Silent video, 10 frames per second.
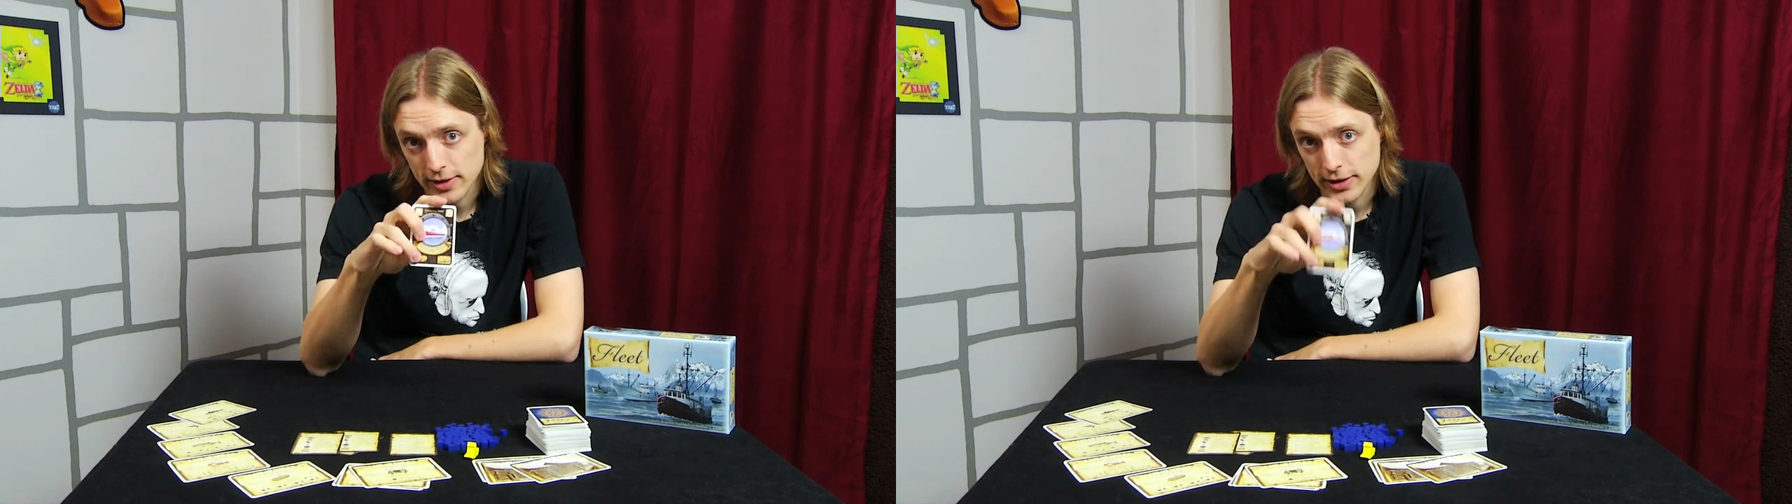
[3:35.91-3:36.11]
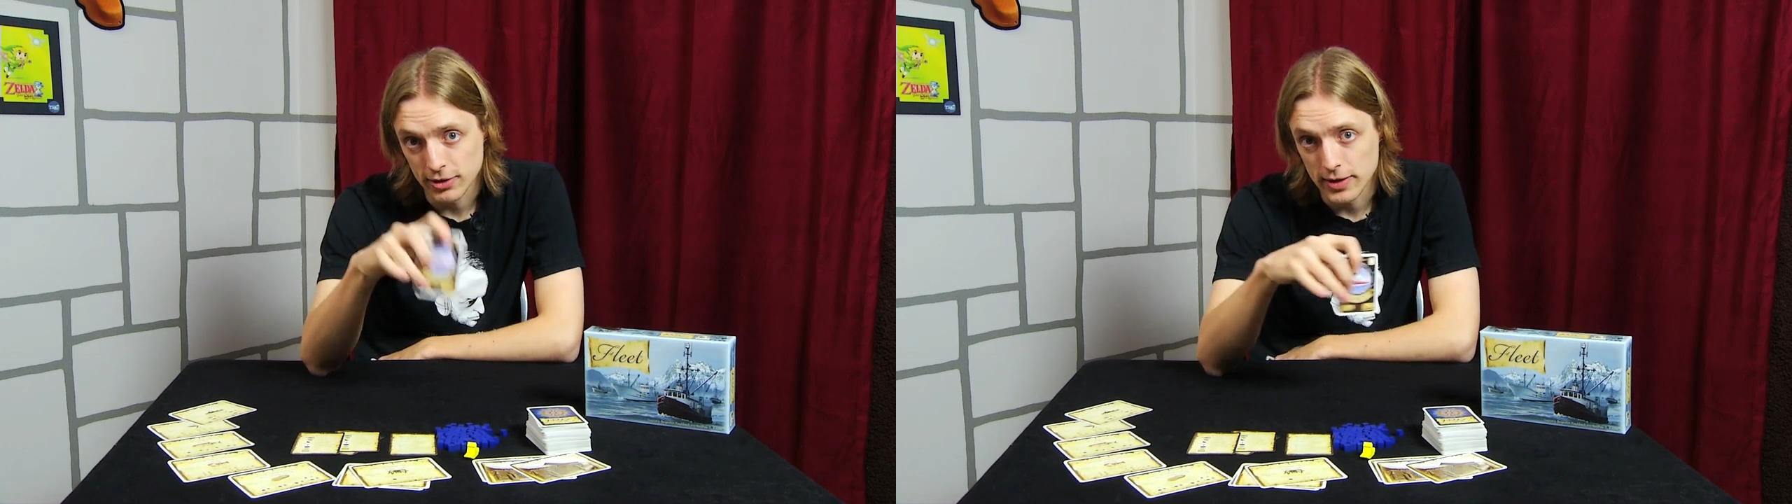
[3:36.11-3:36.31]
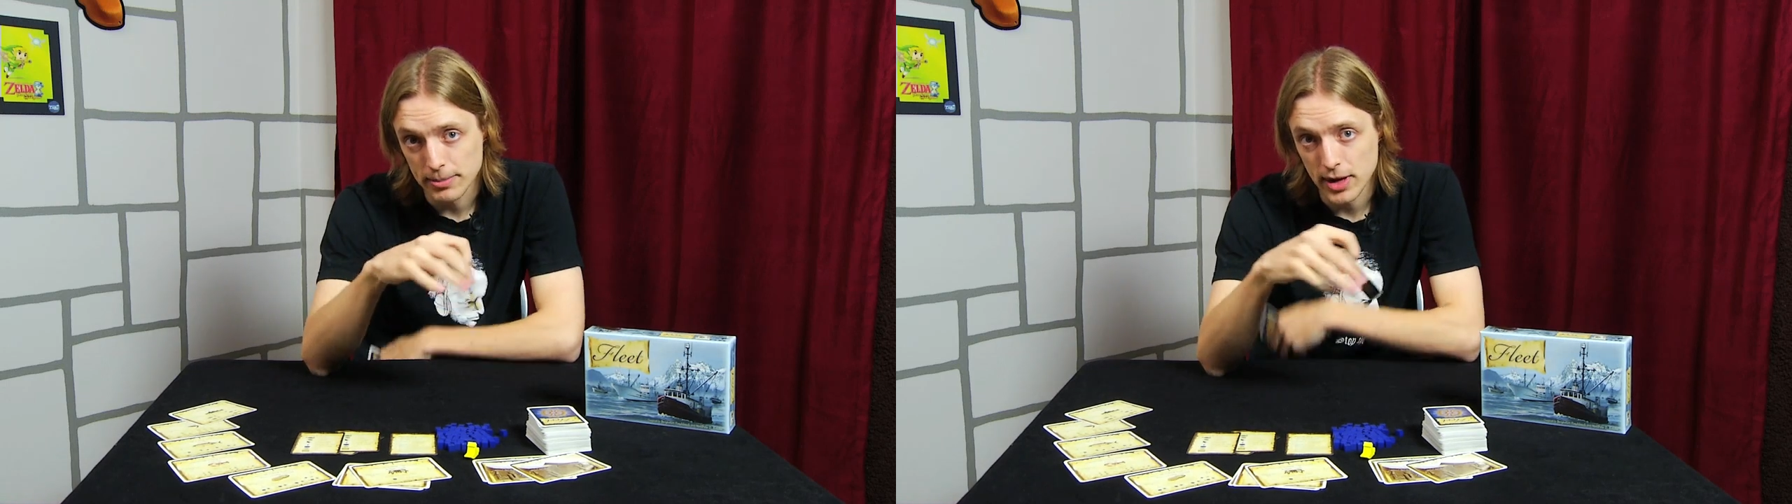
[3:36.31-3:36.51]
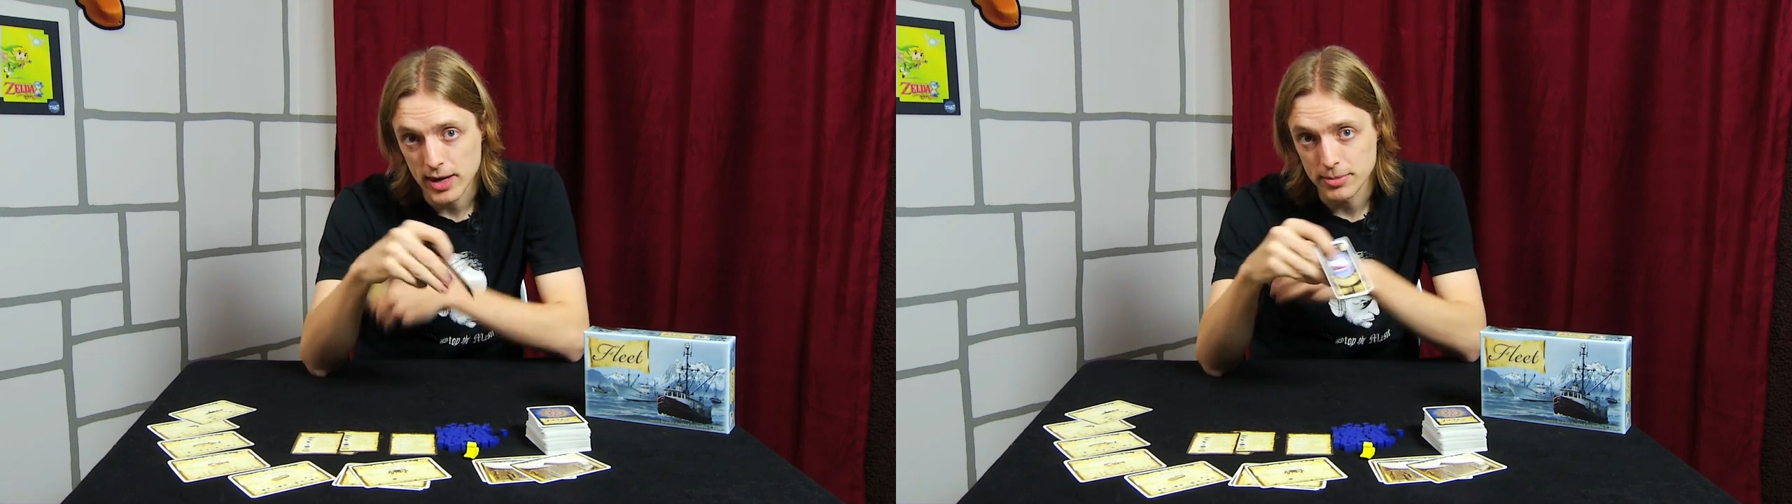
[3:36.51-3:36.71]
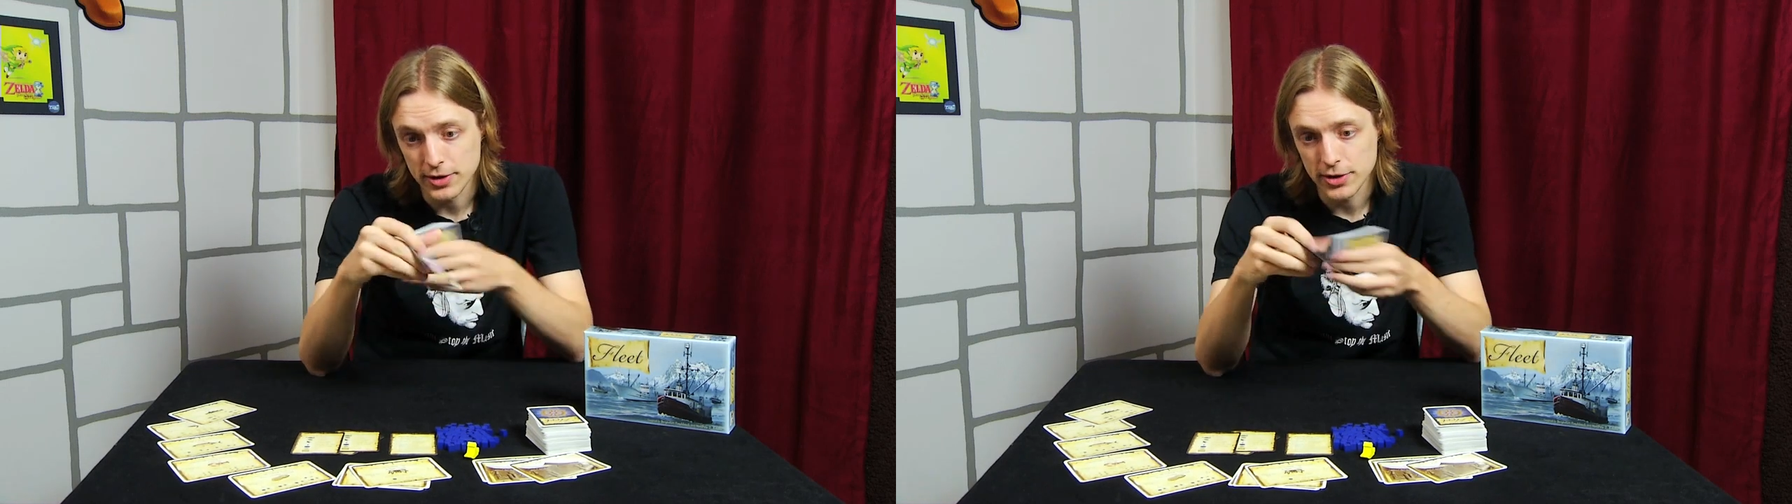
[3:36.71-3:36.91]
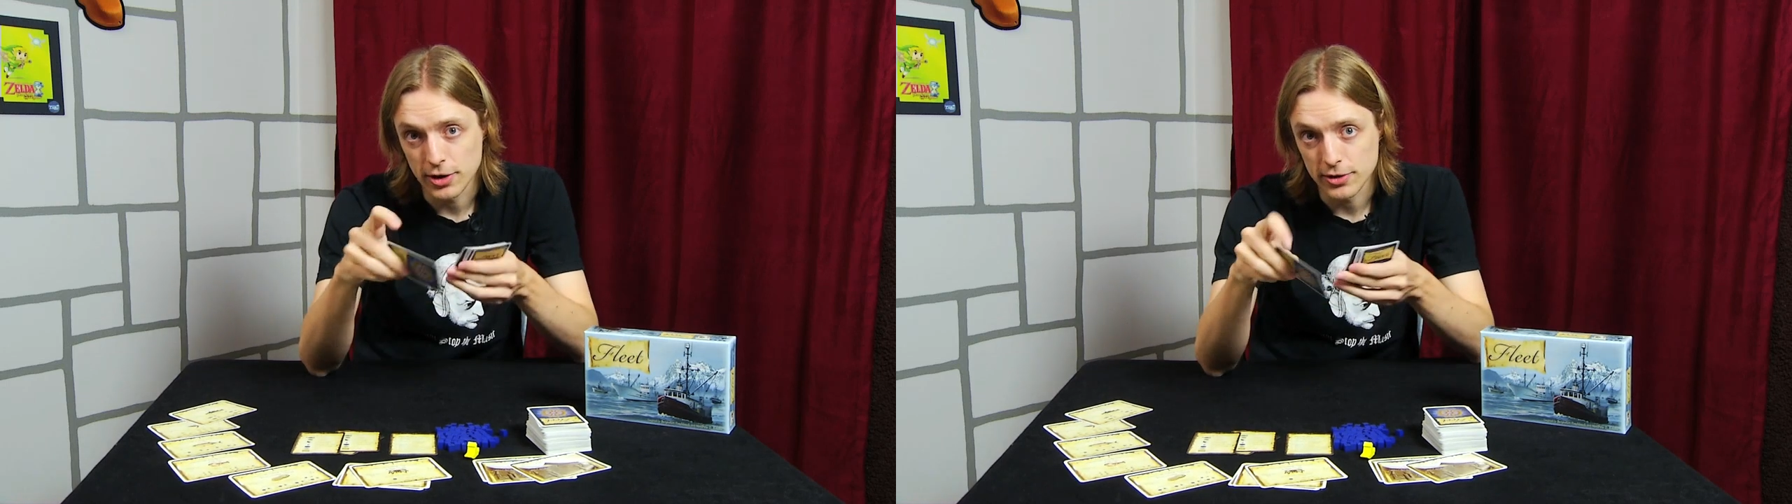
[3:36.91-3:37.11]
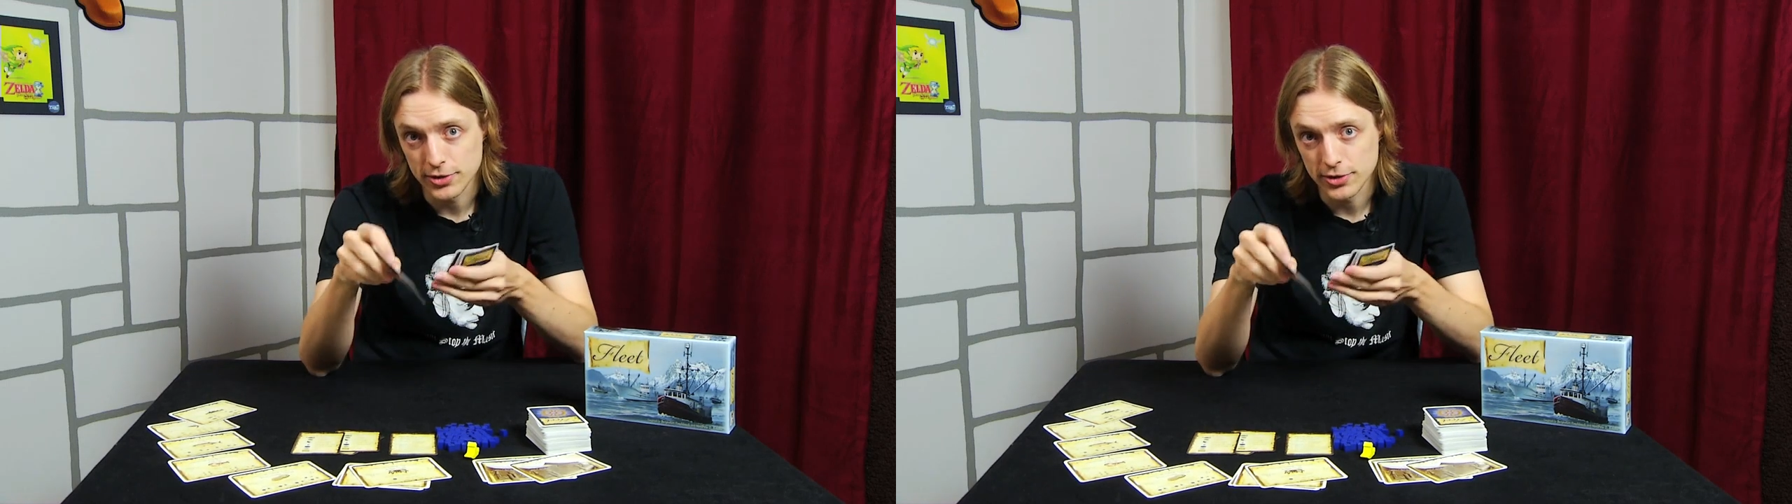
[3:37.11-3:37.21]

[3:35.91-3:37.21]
that are on the bottom of the card.